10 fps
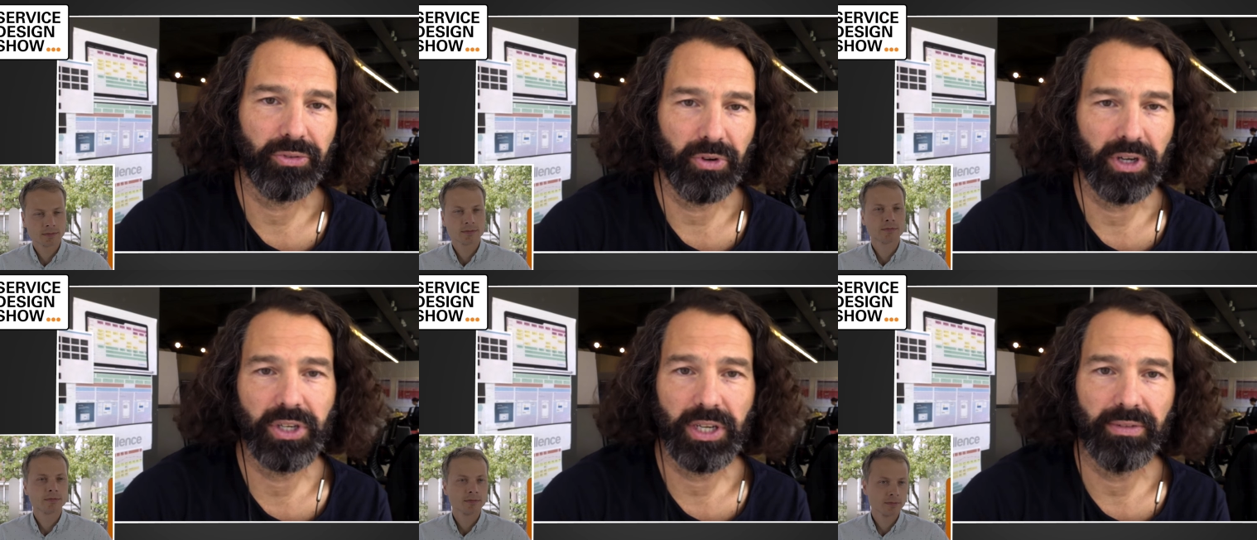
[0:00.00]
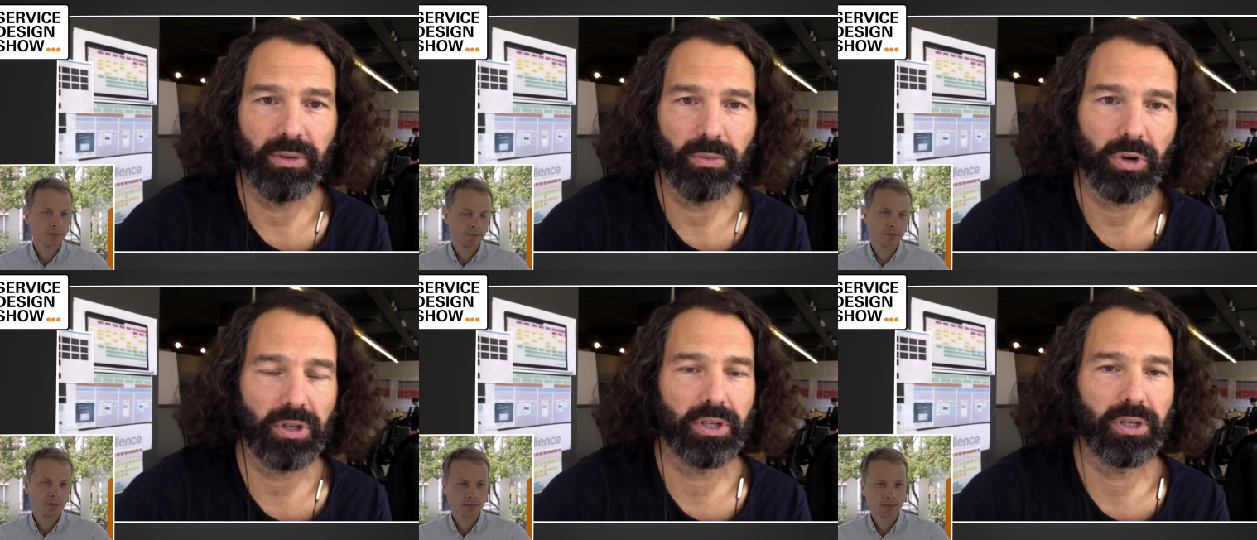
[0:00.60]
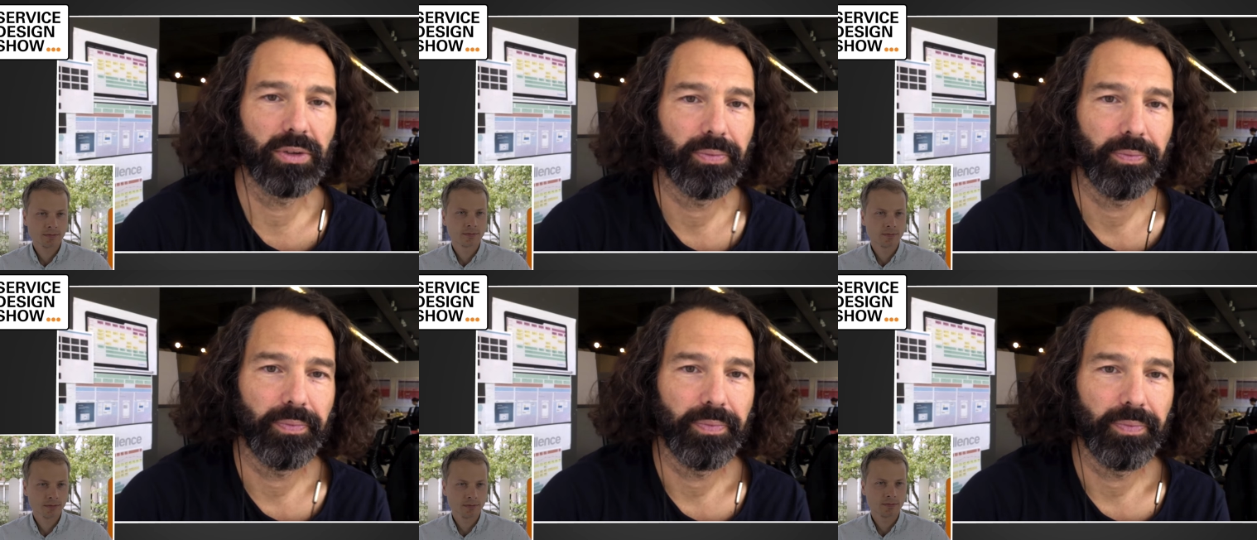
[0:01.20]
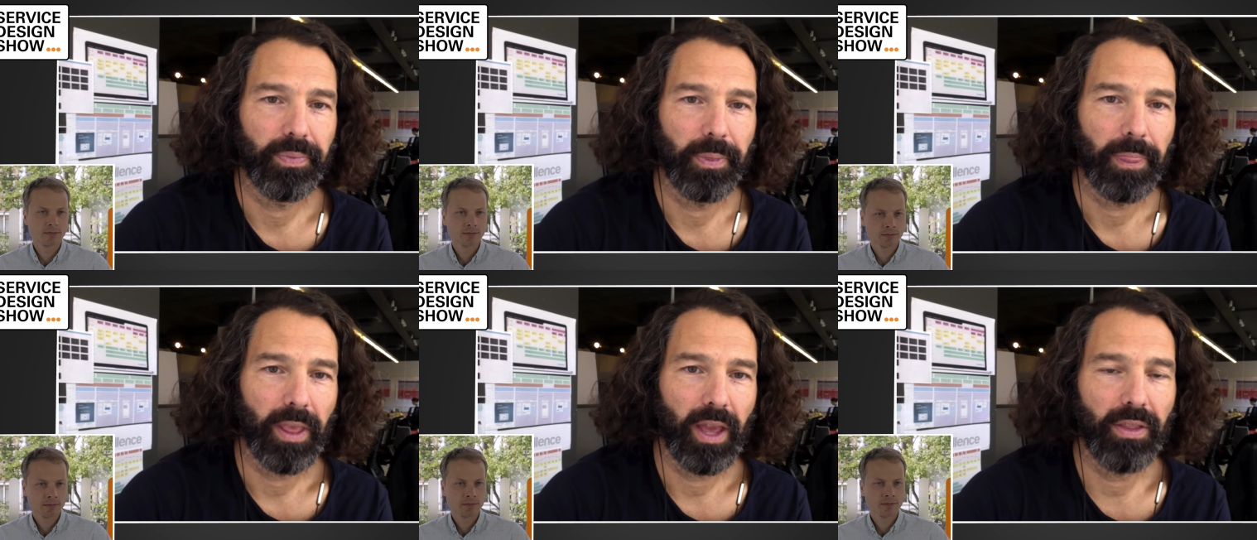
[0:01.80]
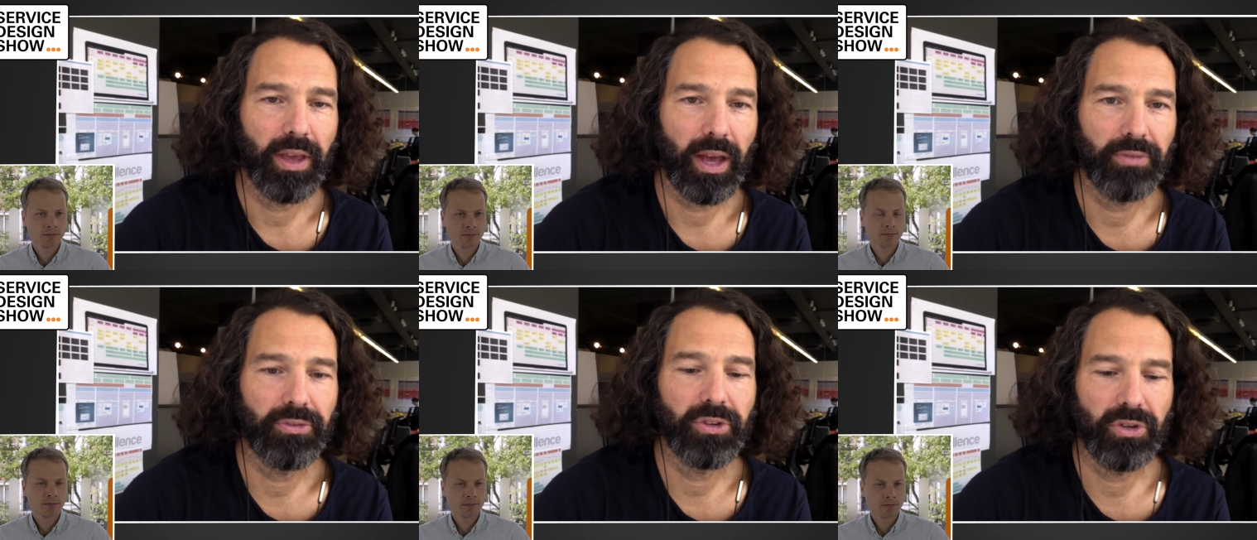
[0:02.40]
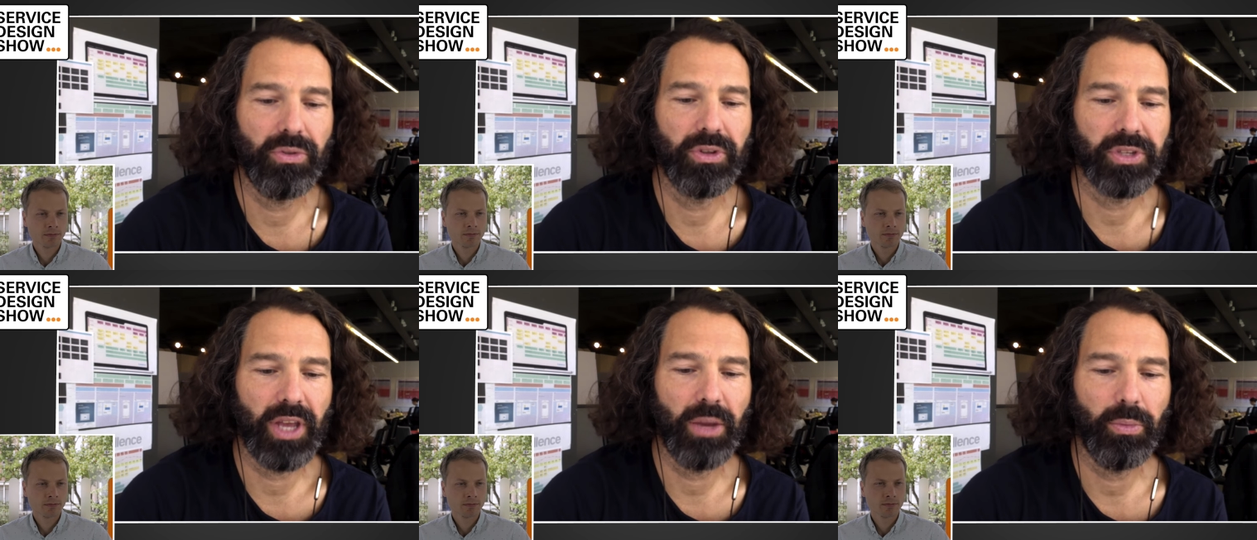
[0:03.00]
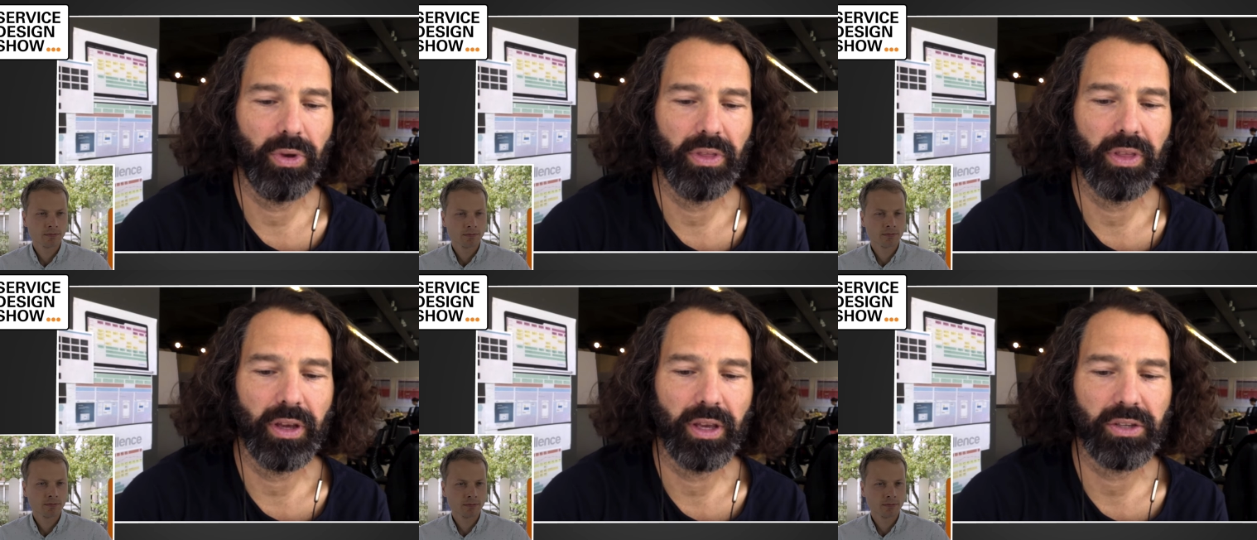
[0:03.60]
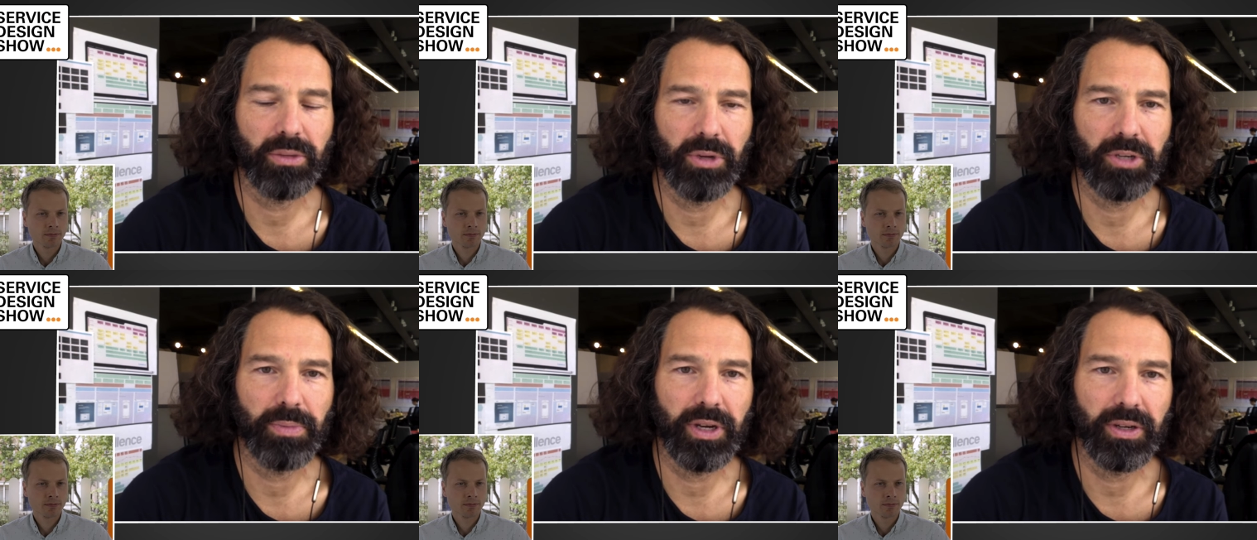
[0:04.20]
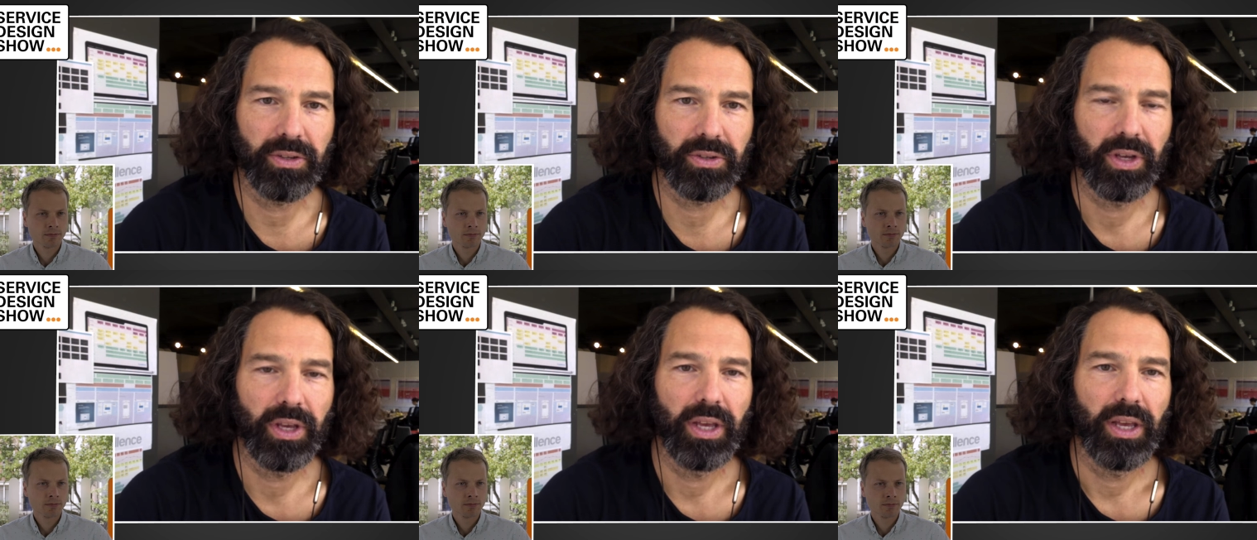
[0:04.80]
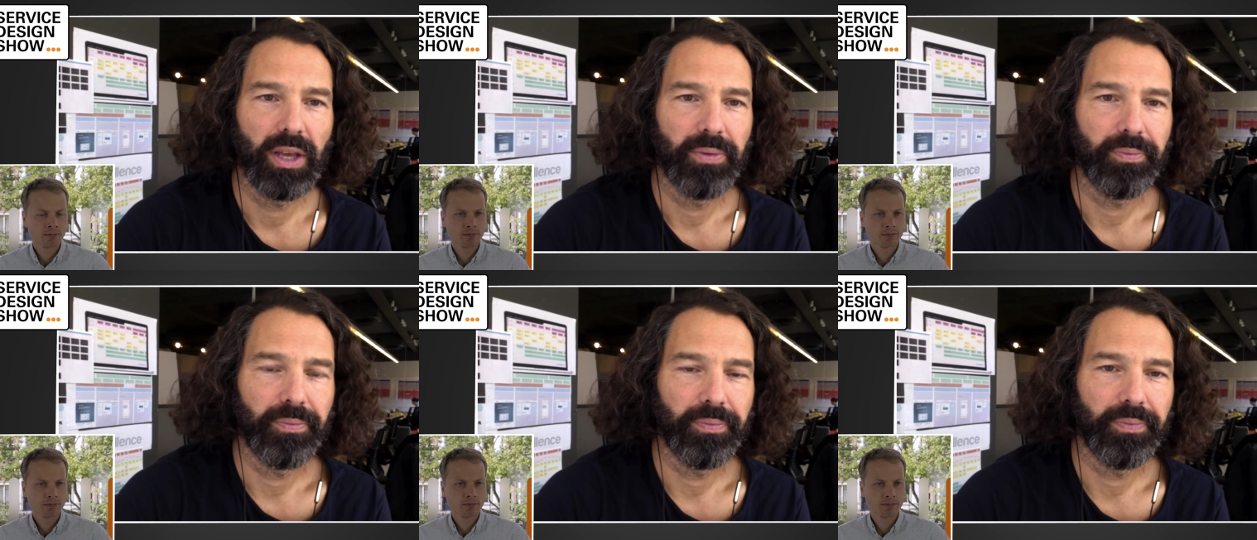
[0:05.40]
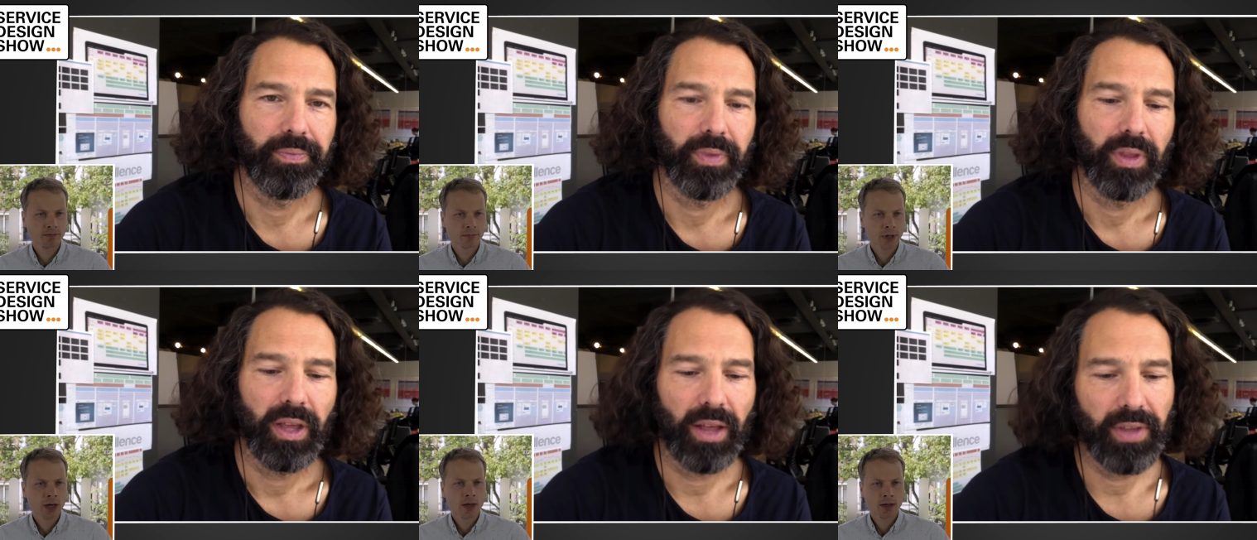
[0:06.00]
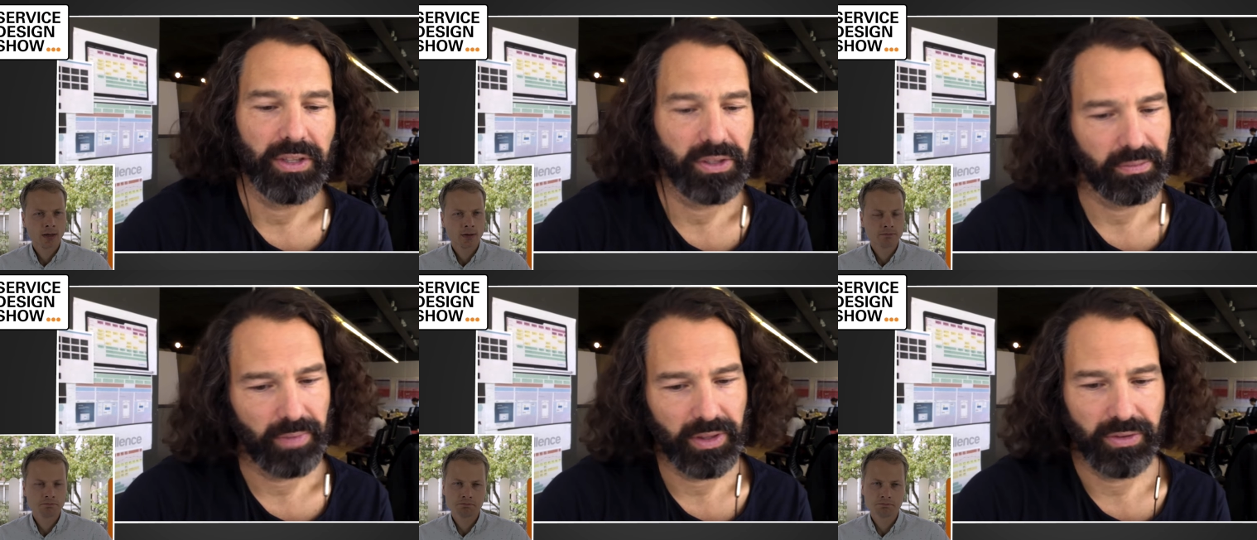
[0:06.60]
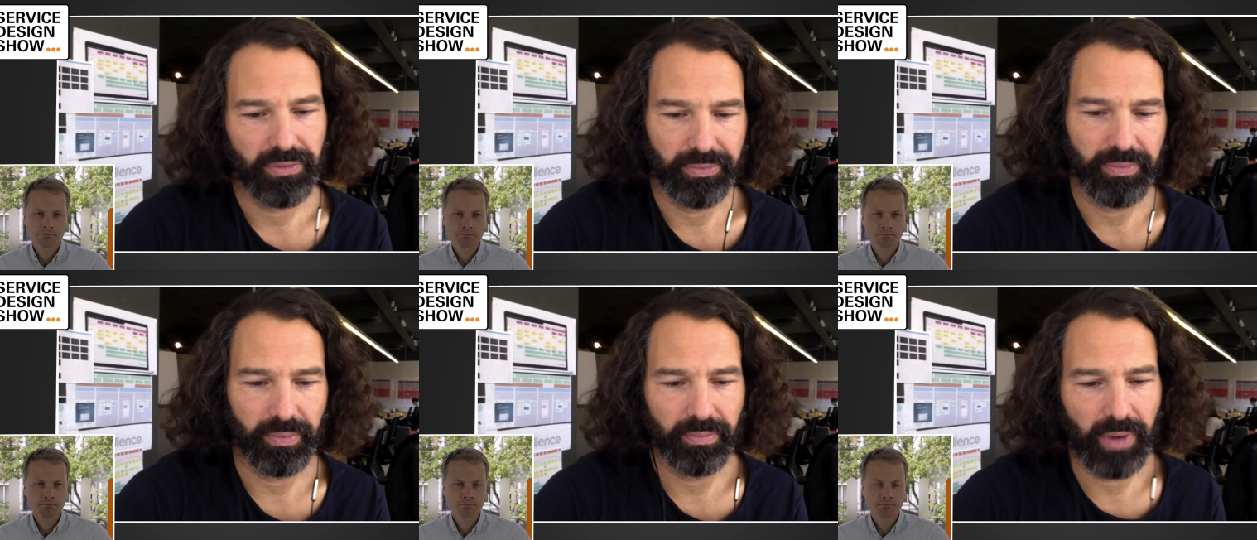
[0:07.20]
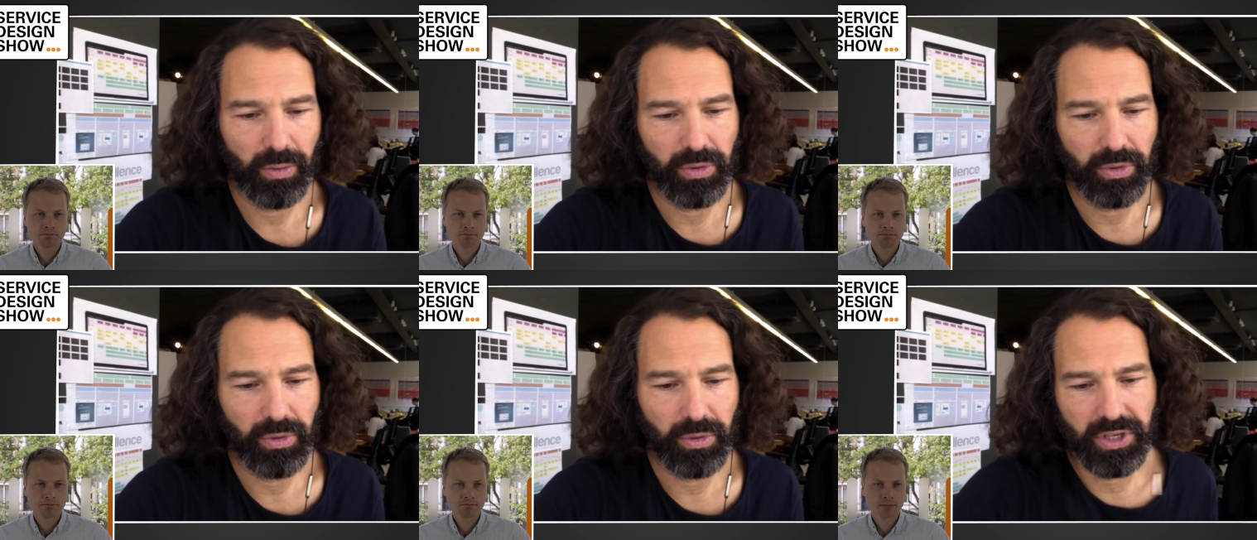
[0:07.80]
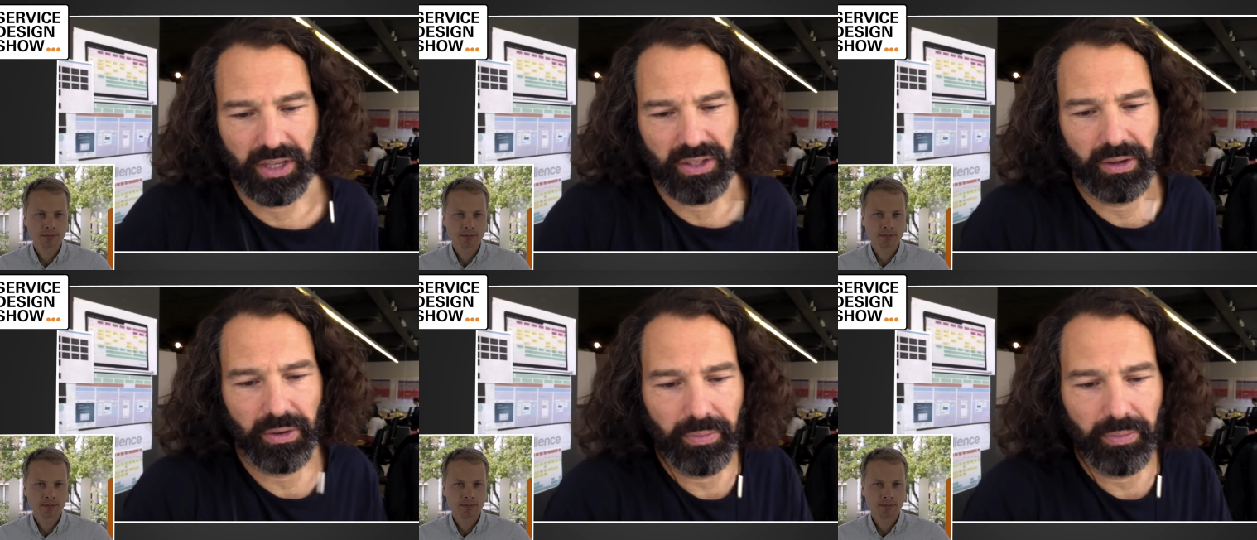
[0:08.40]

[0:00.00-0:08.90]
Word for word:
Speaker 1: for achieving what, hmm. and they have to do the same with the customer experience and that's that's I would say is